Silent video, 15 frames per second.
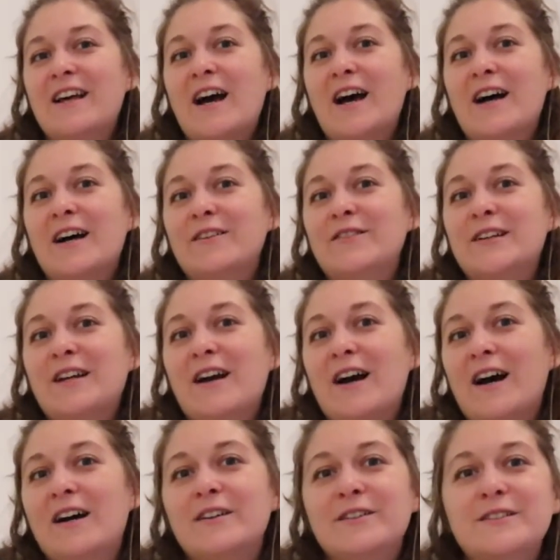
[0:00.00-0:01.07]
Having a
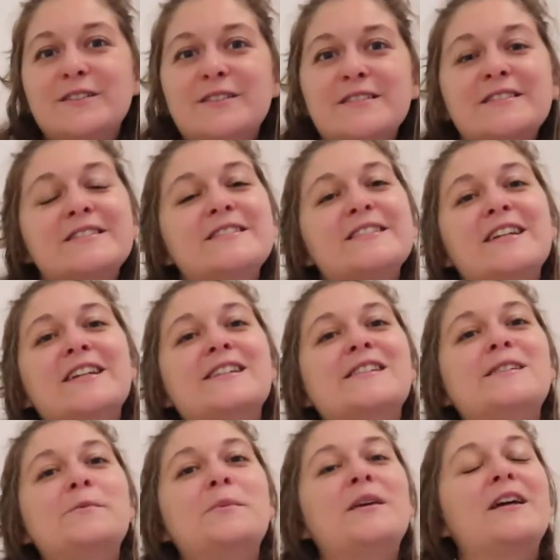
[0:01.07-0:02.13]
house,
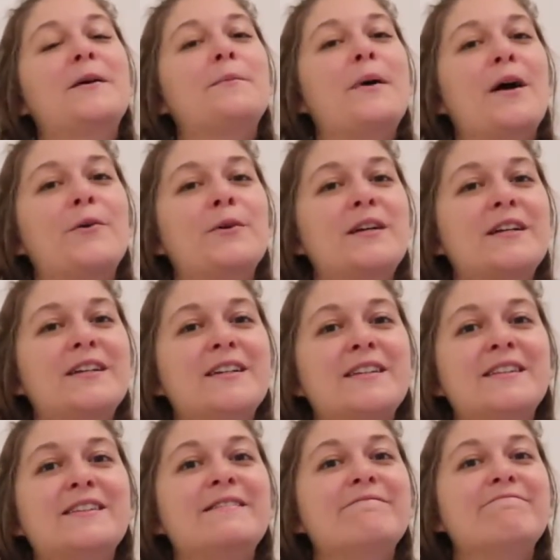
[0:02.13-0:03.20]
kids, being
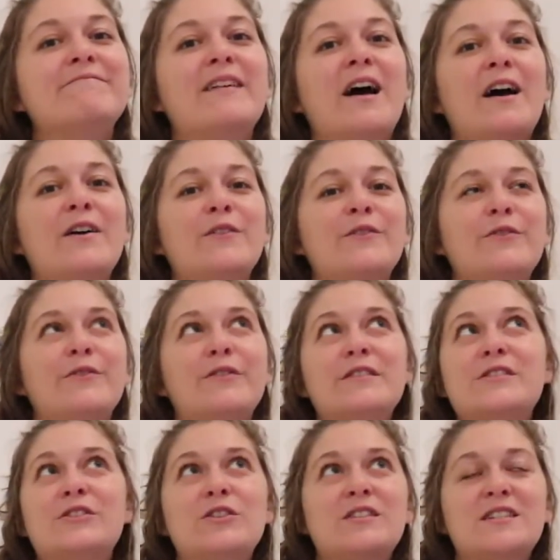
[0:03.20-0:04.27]
married, have a
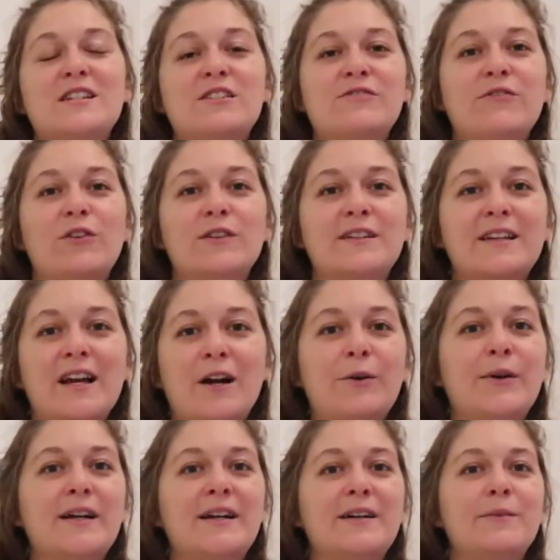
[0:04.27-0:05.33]
successful
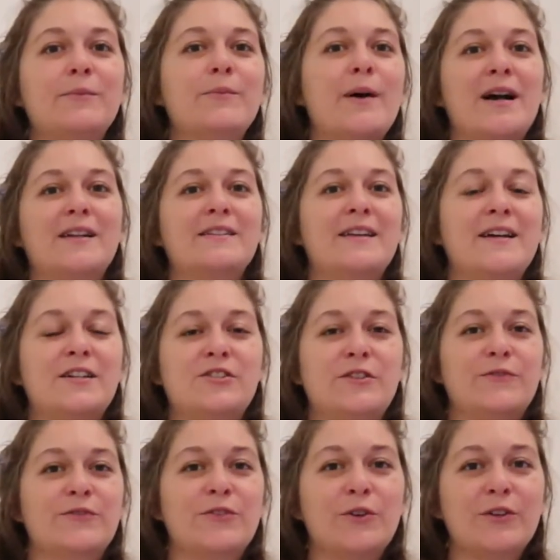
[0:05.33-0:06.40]
career by the age
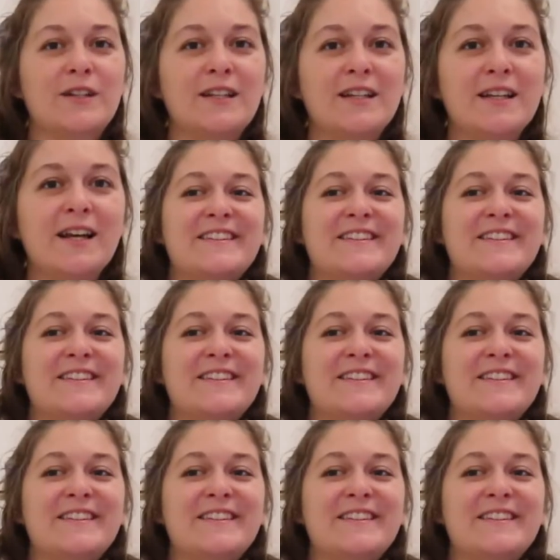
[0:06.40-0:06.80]
of 30.